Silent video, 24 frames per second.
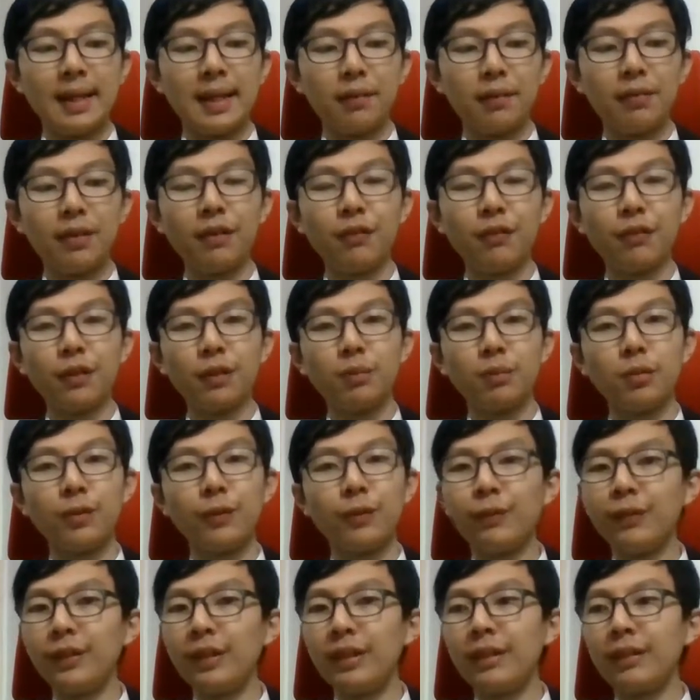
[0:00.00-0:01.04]
Very fun
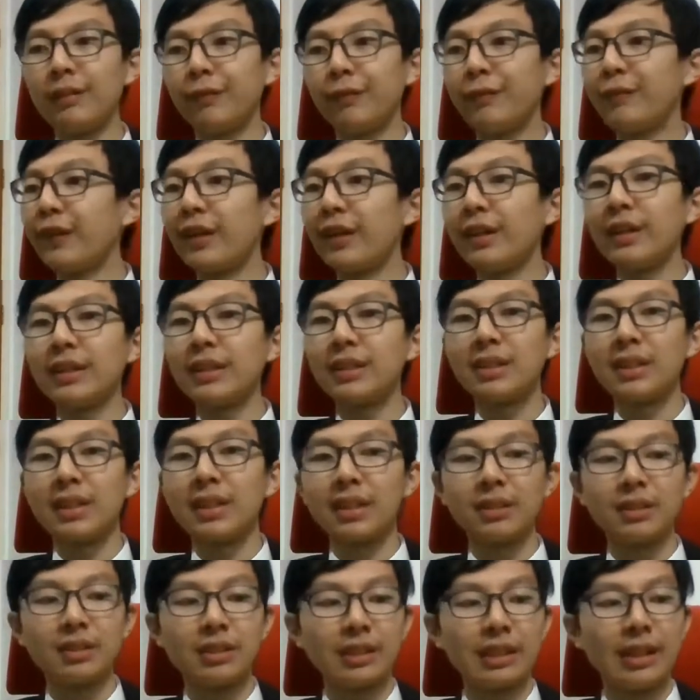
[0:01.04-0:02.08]
movie, very
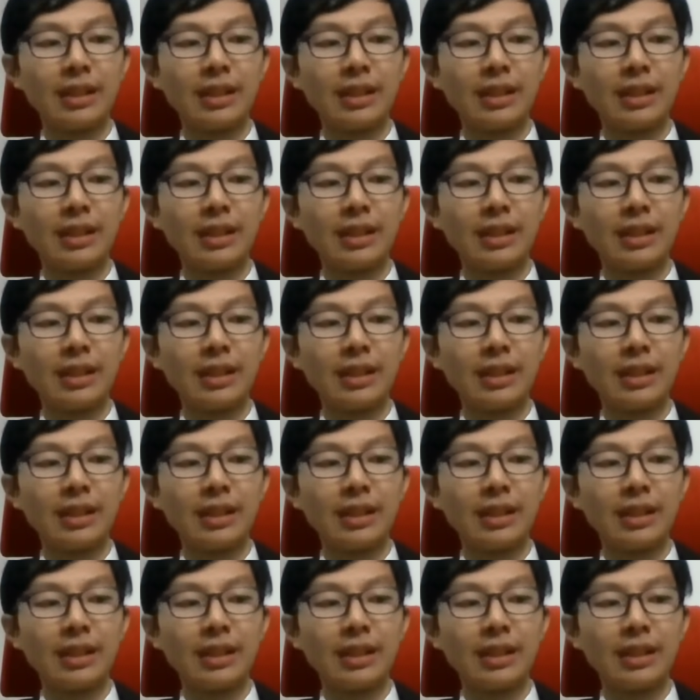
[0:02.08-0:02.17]
intense,